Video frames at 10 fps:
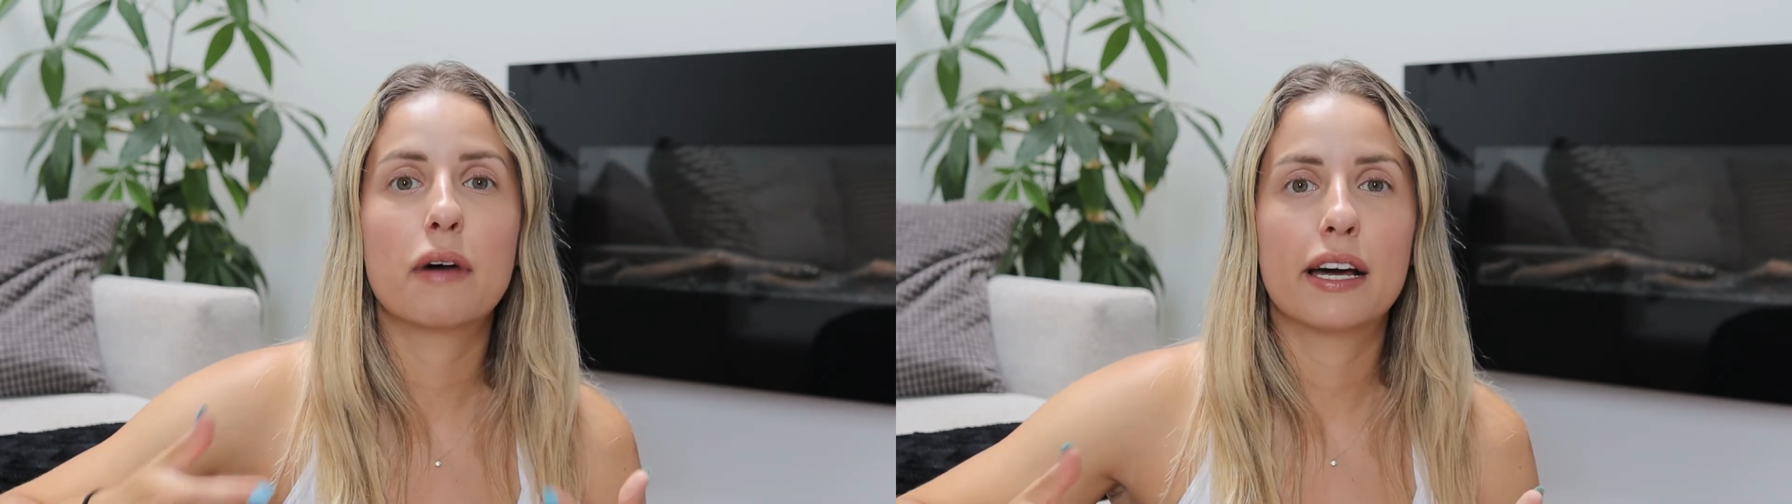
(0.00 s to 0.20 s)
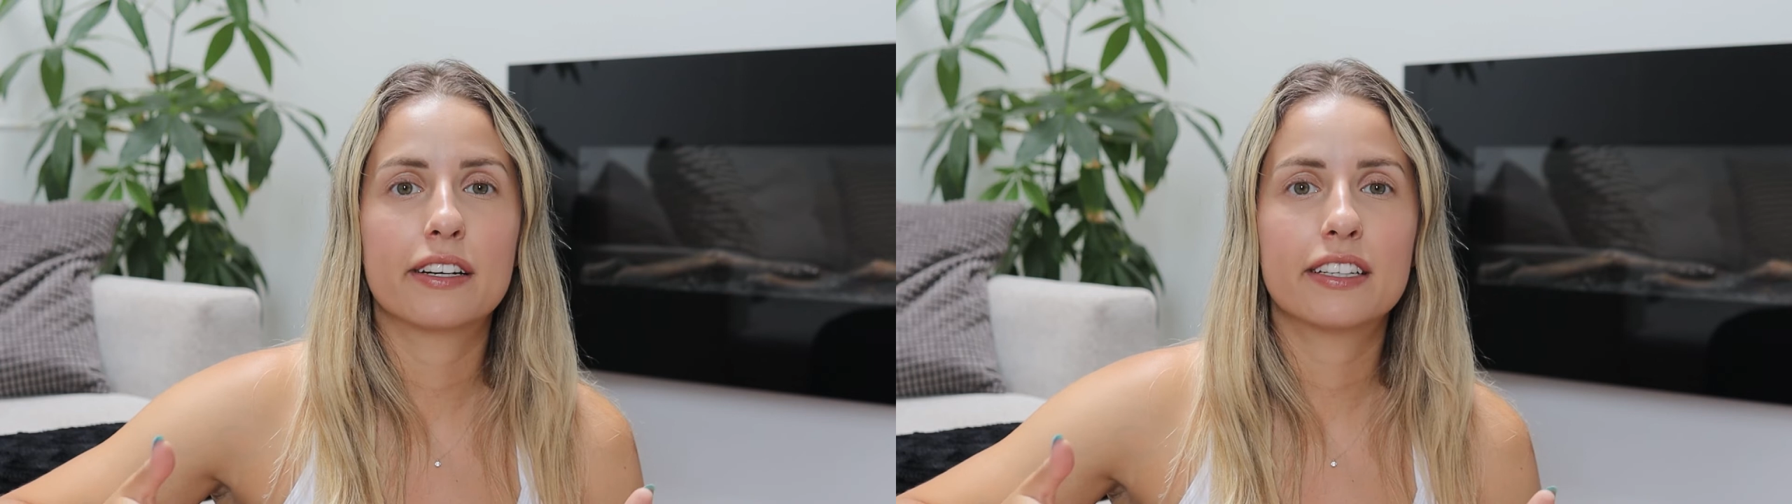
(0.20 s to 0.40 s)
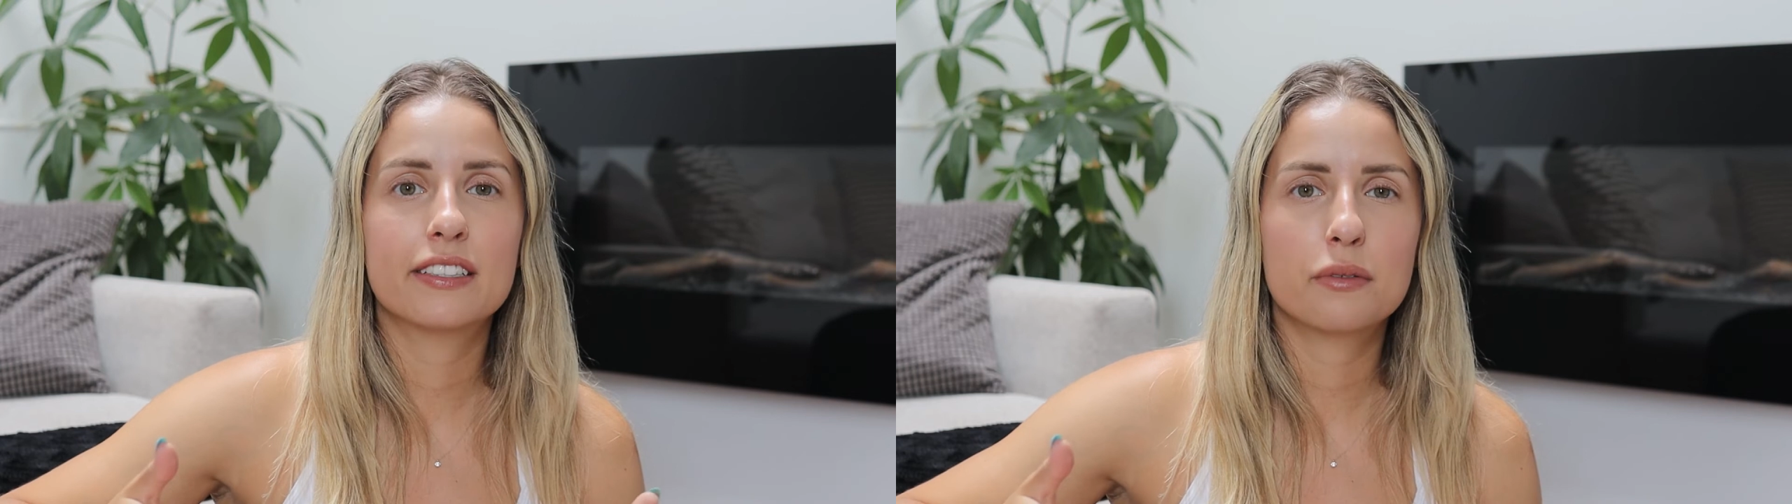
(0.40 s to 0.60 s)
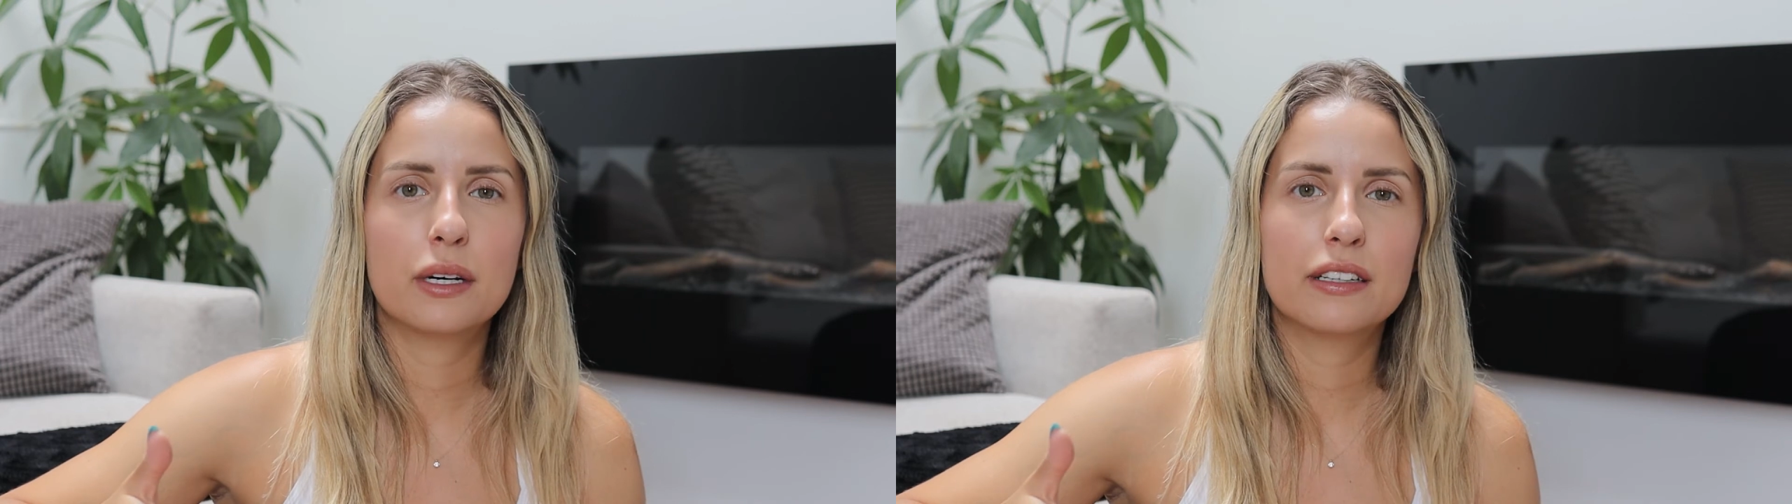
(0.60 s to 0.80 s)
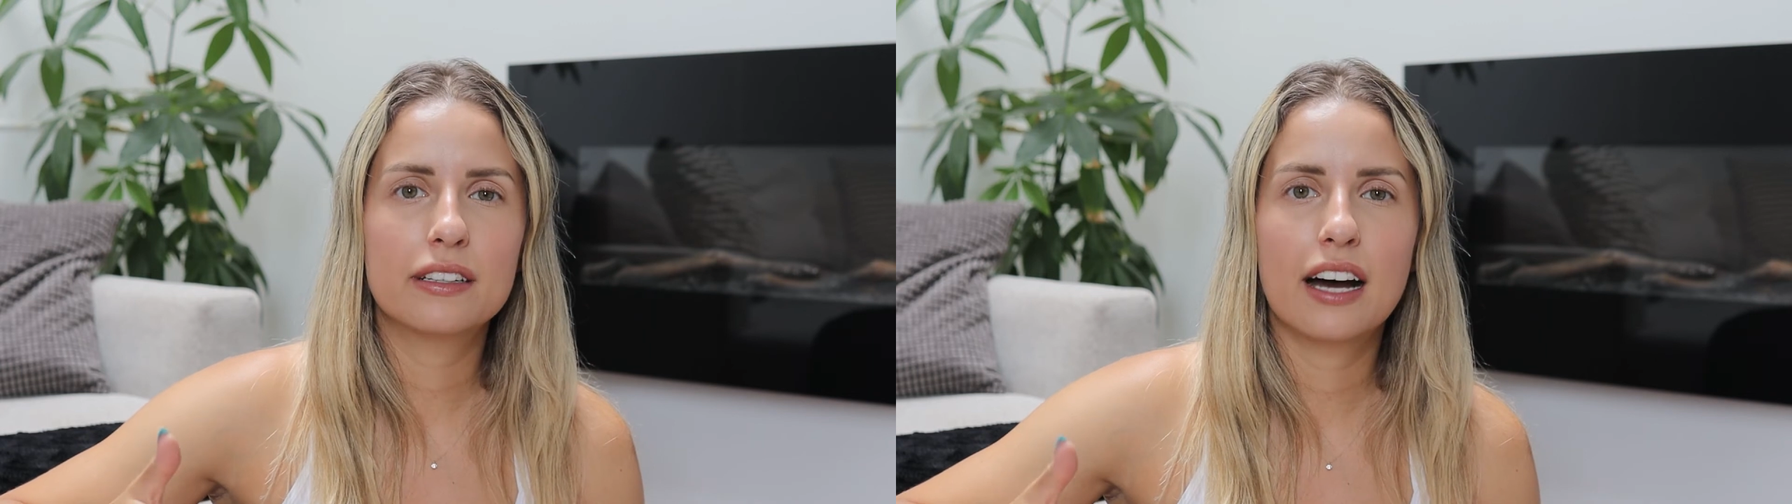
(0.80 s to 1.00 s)
better as
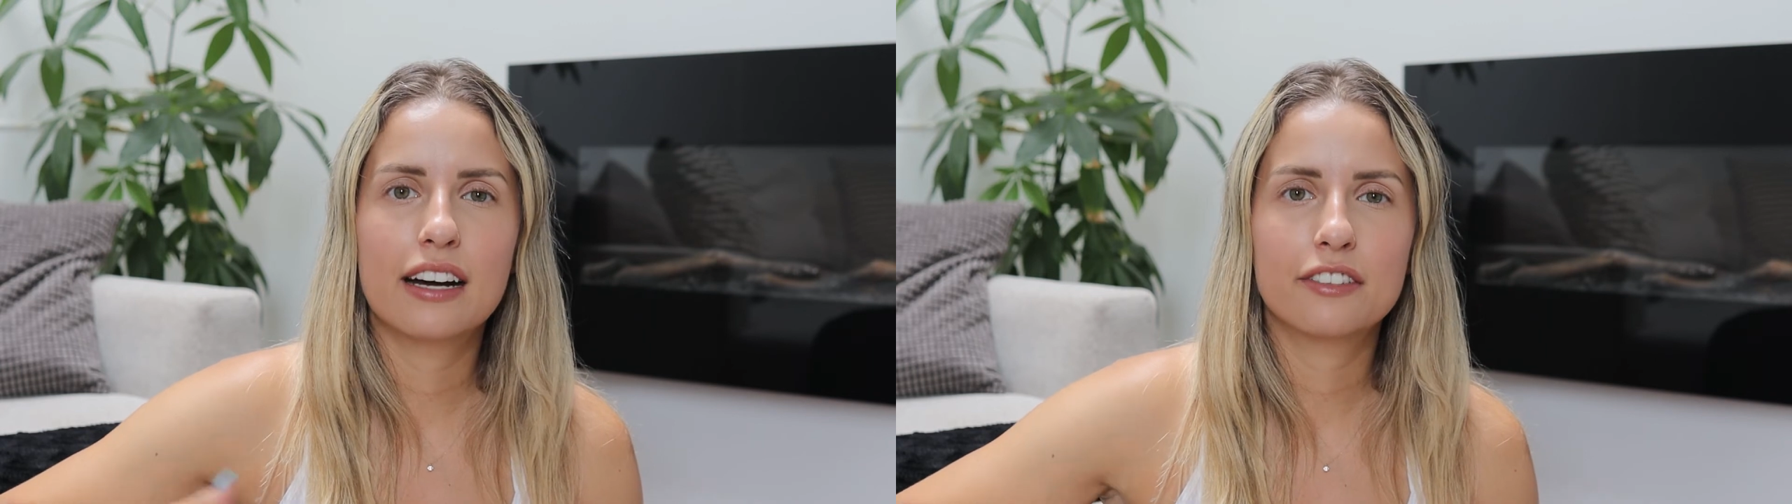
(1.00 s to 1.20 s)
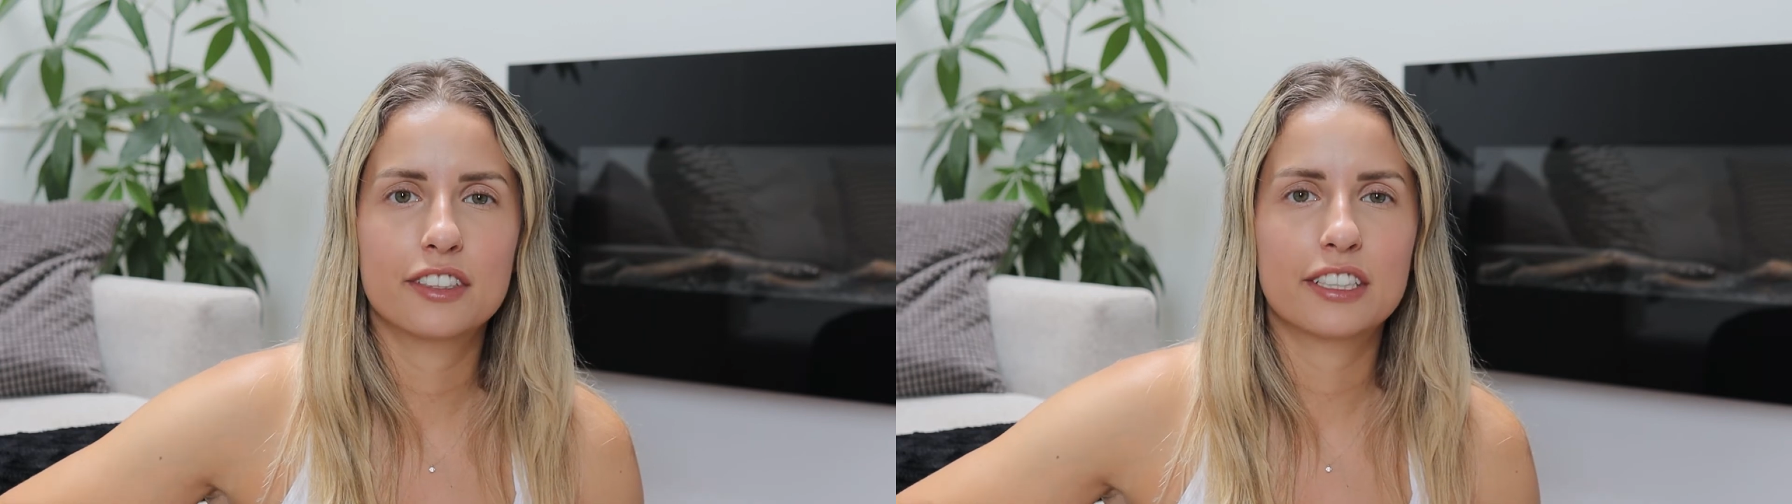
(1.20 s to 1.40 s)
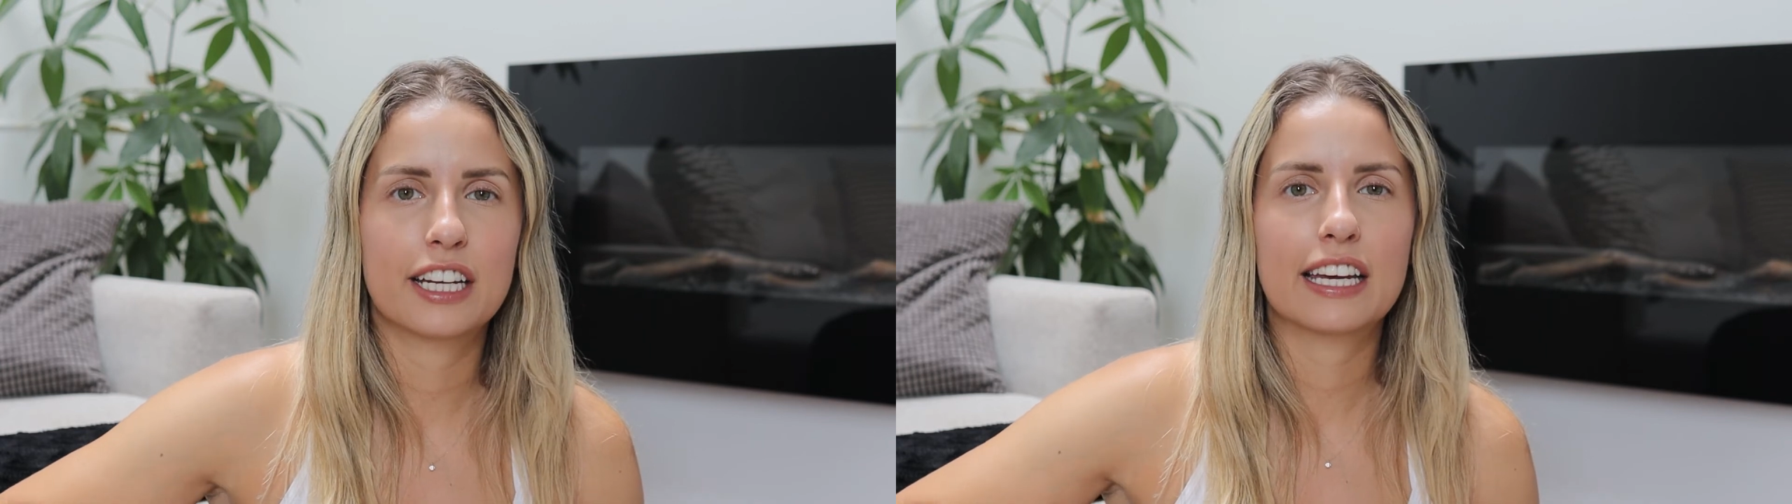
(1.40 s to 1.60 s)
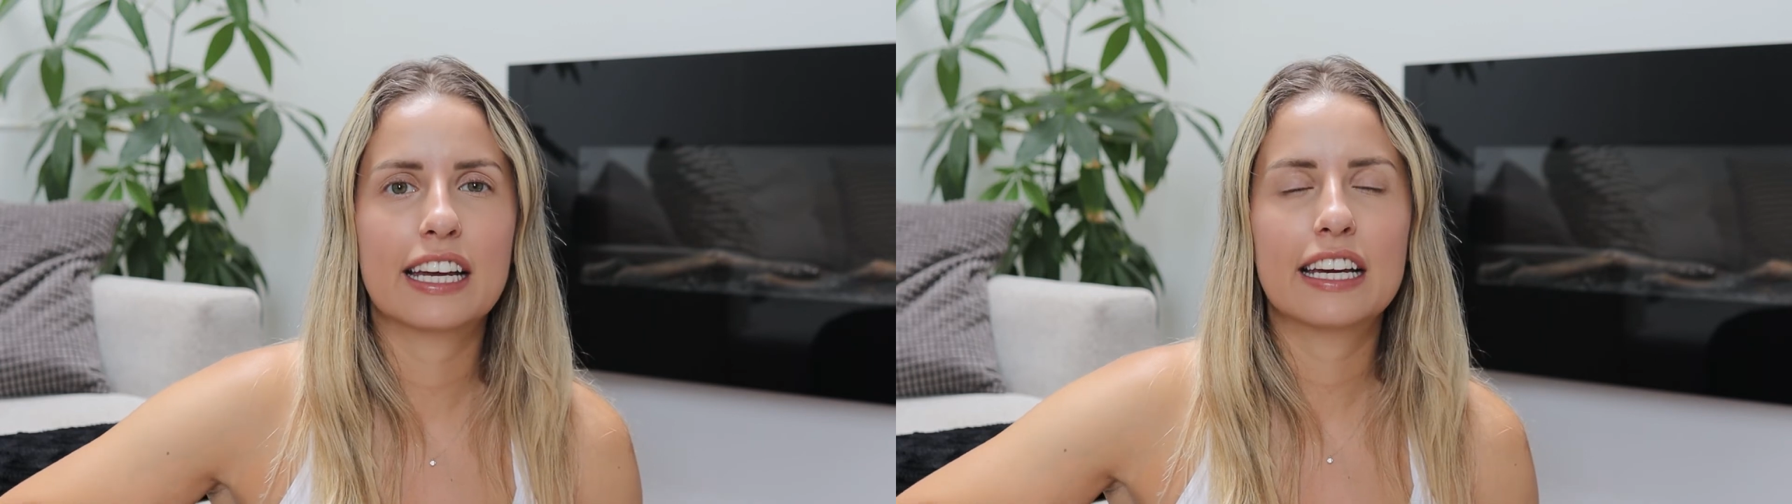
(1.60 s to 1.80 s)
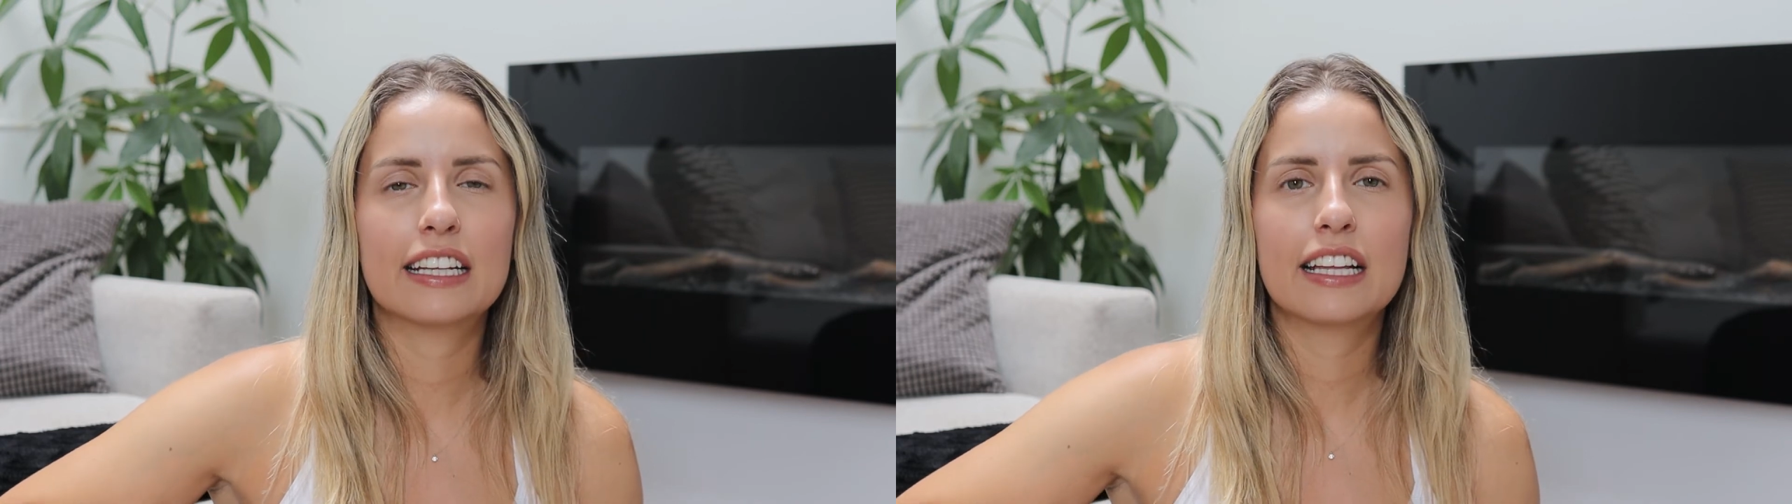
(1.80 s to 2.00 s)
well after
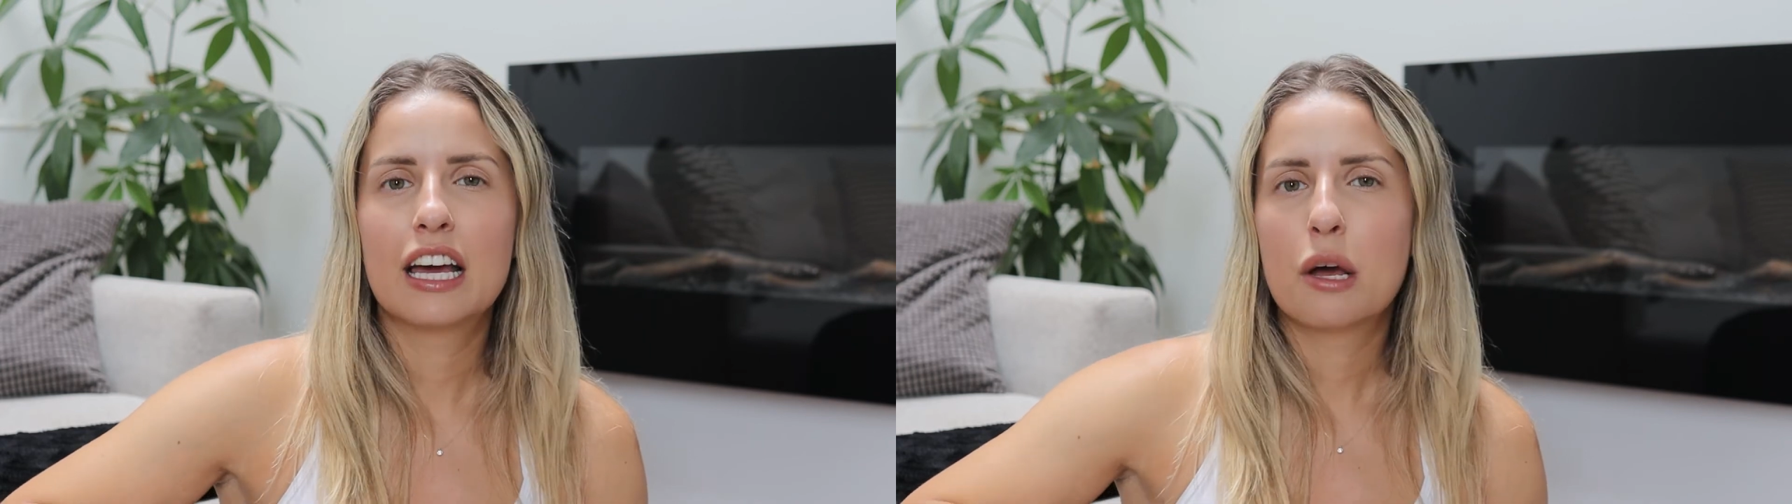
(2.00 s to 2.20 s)
eating it